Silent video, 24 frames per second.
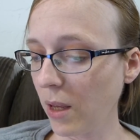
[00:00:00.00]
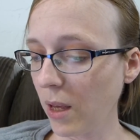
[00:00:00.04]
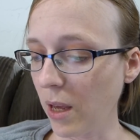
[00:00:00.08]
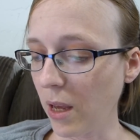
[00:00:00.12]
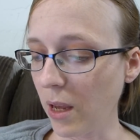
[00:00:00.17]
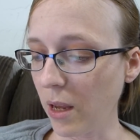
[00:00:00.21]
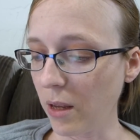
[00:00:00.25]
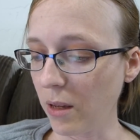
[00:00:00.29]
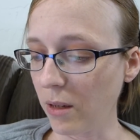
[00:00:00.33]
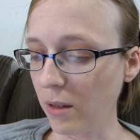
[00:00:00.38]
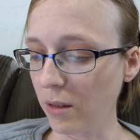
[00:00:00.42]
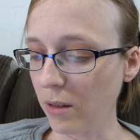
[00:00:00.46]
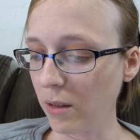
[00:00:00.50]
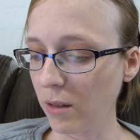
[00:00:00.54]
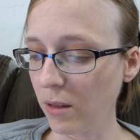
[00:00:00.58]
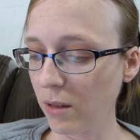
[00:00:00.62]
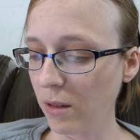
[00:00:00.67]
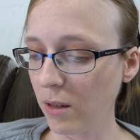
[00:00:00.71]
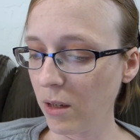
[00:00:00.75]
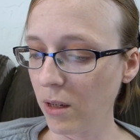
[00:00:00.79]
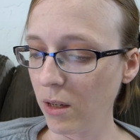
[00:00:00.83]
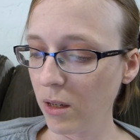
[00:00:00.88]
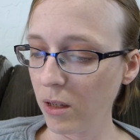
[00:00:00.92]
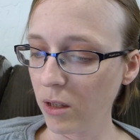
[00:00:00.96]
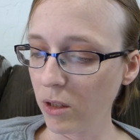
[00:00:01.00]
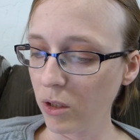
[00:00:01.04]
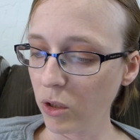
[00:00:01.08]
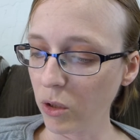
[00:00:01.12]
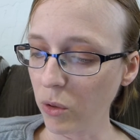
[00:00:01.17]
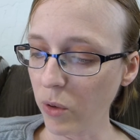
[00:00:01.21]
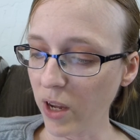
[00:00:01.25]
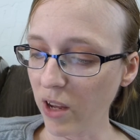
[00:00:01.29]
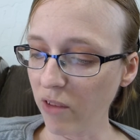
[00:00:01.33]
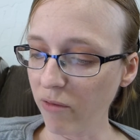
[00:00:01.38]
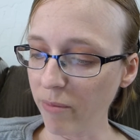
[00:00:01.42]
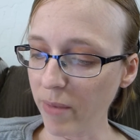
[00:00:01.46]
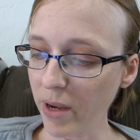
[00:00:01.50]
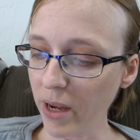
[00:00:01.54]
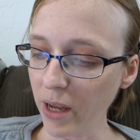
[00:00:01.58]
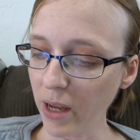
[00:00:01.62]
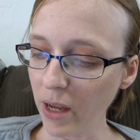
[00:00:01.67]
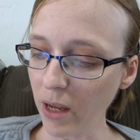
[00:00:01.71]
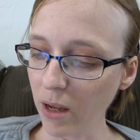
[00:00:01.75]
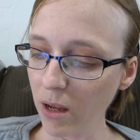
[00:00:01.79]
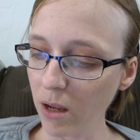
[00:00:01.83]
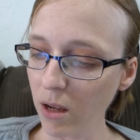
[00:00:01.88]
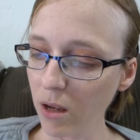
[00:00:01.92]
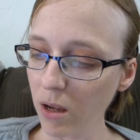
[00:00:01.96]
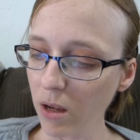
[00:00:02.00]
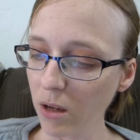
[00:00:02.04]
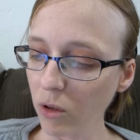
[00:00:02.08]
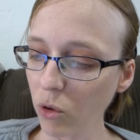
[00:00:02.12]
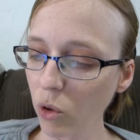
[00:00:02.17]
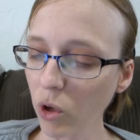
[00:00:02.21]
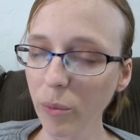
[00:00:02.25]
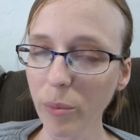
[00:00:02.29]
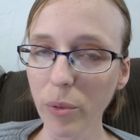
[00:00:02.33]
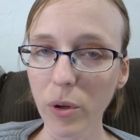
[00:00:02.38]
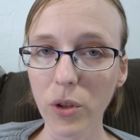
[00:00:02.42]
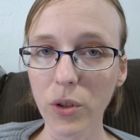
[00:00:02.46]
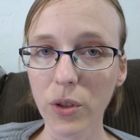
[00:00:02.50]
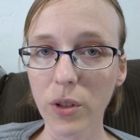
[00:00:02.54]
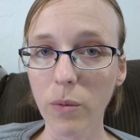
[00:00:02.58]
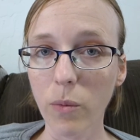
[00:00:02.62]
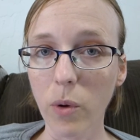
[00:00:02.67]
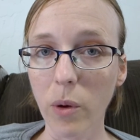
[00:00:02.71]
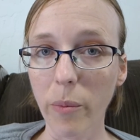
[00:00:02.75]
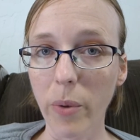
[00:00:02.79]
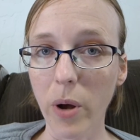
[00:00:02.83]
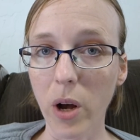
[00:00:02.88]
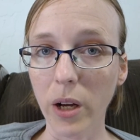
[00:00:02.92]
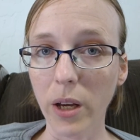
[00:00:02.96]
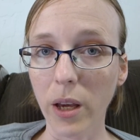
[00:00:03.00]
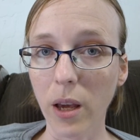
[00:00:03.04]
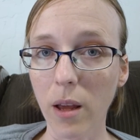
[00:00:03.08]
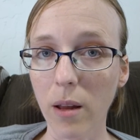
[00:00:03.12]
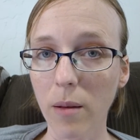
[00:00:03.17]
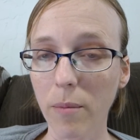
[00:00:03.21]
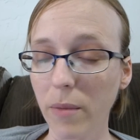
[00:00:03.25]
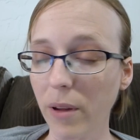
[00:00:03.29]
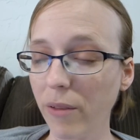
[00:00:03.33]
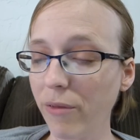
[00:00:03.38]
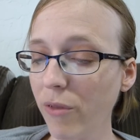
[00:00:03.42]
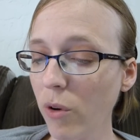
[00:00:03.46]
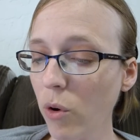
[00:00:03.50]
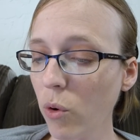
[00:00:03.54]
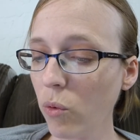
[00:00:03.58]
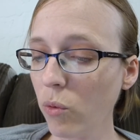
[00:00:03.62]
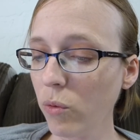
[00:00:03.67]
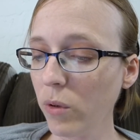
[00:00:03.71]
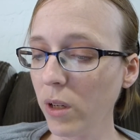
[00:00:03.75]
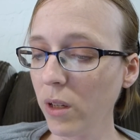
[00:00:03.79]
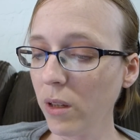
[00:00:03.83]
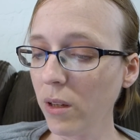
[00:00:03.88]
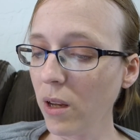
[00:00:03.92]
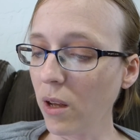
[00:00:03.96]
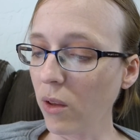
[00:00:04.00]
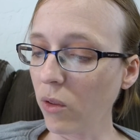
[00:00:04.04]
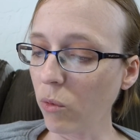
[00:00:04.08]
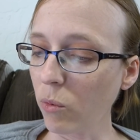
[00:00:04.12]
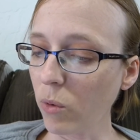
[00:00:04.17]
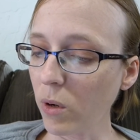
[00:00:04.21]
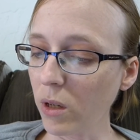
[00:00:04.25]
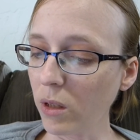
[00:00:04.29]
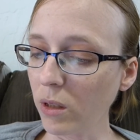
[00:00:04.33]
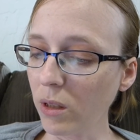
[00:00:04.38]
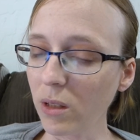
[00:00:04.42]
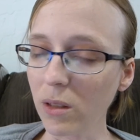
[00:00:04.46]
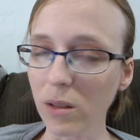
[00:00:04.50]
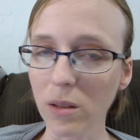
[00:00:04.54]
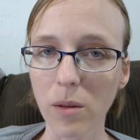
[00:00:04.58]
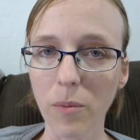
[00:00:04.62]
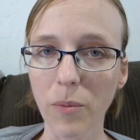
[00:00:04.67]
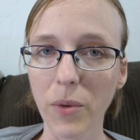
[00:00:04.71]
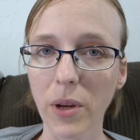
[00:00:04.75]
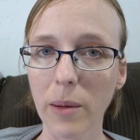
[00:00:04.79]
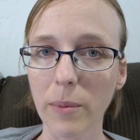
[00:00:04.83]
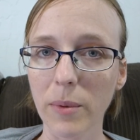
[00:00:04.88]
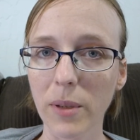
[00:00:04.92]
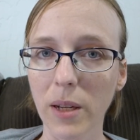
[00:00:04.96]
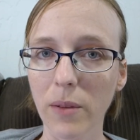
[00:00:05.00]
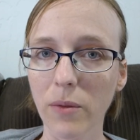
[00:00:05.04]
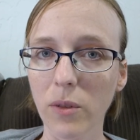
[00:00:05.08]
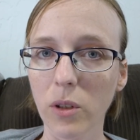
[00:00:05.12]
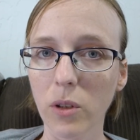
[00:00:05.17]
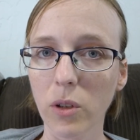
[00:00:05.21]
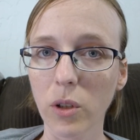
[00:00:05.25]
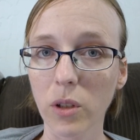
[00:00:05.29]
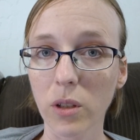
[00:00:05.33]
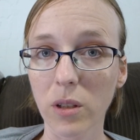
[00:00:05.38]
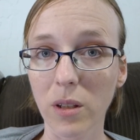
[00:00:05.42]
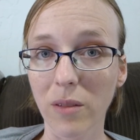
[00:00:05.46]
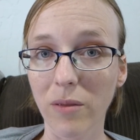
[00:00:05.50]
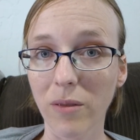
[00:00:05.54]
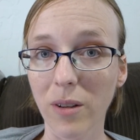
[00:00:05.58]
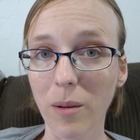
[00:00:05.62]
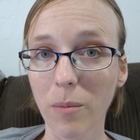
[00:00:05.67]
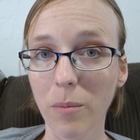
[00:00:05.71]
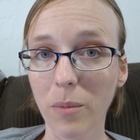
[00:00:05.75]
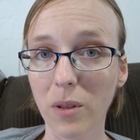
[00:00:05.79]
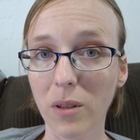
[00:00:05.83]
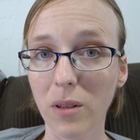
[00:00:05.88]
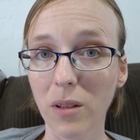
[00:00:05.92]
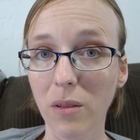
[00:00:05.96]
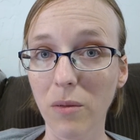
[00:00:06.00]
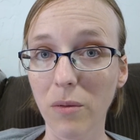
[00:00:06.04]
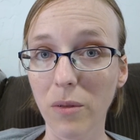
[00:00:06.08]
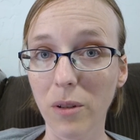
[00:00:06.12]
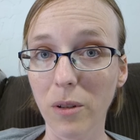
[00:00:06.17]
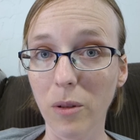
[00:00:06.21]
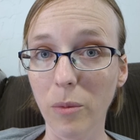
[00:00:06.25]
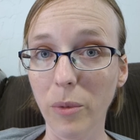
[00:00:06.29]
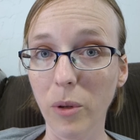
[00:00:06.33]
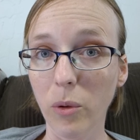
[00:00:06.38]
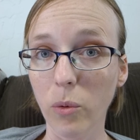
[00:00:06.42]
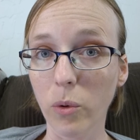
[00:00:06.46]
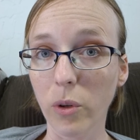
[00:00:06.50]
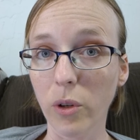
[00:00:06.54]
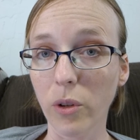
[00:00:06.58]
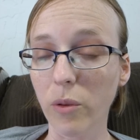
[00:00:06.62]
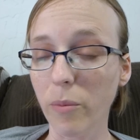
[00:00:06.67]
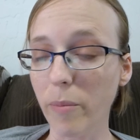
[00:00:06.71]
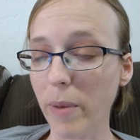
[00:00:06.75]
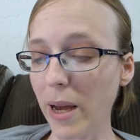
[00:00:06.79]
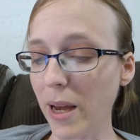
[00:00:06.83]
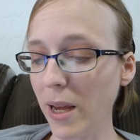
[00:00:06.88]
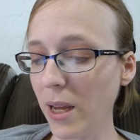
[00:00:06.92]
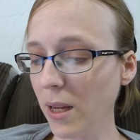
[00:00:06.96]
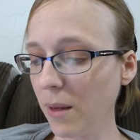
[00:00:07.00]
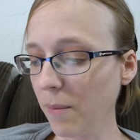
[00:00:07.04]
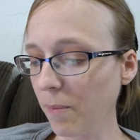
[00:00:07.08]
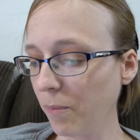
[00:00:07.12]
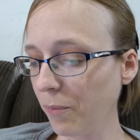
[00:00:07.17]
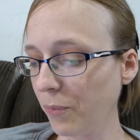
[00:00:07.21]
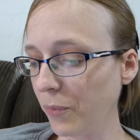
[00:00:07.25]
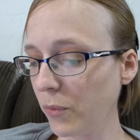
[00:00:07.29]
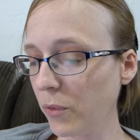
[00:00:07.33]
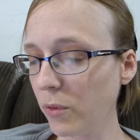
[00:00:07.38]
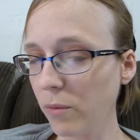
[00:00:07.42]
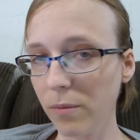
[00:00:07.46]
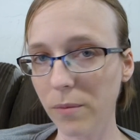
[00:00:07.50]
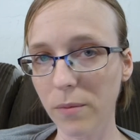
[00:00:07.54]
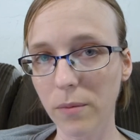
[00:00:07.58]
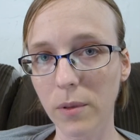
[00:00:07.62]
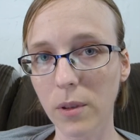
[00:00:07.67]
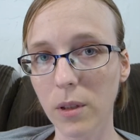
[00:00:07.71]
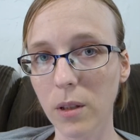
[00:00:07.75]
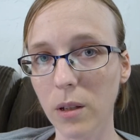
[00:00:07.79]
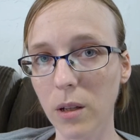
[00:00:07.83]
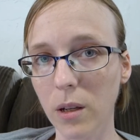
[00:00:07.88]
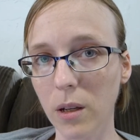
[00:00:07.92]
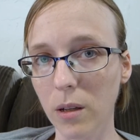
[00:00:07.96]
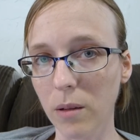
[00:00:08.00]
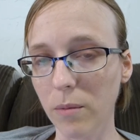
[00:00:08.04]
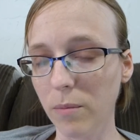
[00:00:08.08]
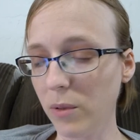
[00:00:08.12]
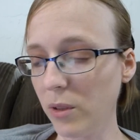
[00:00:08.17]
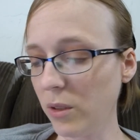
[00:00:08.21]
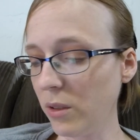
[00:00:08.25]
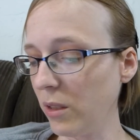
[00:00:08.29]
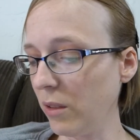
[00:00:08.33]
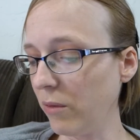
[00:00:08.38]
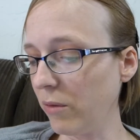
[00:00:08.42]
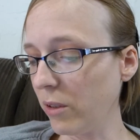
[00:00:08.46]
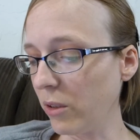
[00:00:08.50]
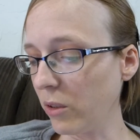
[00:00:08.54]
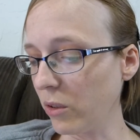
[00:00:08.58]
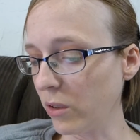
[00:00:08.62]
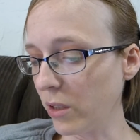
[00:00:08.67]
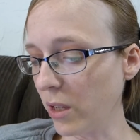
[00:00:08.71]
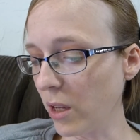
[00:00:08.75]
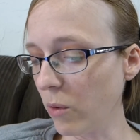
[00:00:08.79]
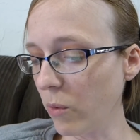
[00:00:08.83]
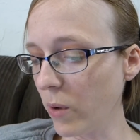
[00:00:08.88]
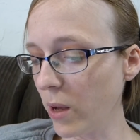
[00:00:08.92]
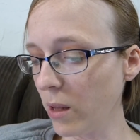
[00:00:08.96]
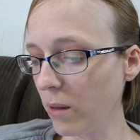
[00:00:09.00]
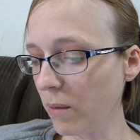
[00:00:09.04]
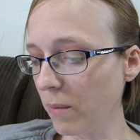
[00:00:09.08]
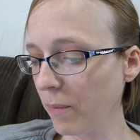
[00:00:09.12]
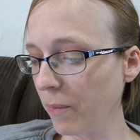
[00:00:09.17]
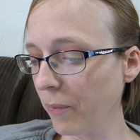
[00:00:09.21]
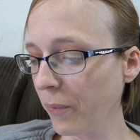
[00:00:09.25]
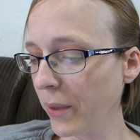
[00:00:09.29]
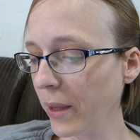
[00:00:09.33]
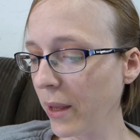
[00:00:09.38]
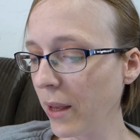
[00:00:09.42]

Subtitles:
And so I have my coin purse in one pocket, my phone in the other one, because sometimes I have to look stuff up to see if it'll be worth buying. To see if it'll sell well.